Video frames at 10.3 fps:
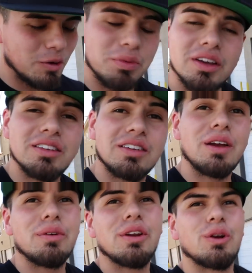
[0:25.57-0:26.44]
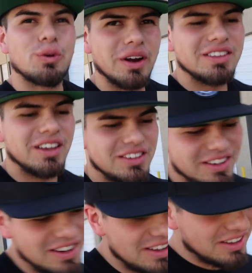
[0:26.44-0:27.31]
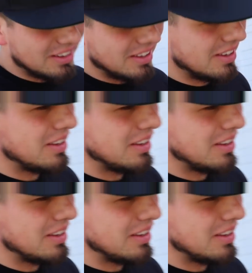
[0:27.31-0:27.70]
I hope you guys are having a great day today.